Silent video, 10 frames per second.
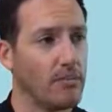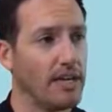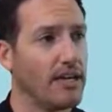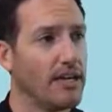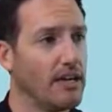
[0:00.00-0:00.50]

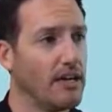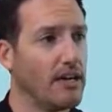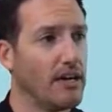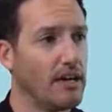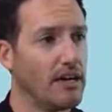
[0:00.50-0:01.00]
be
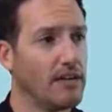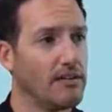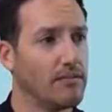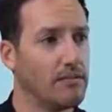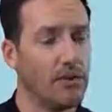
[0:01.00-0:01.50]

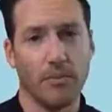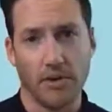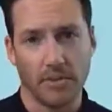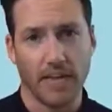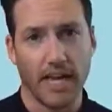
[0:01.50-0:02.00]

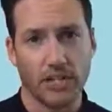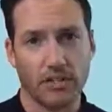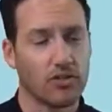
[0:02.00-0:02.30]
multiplication.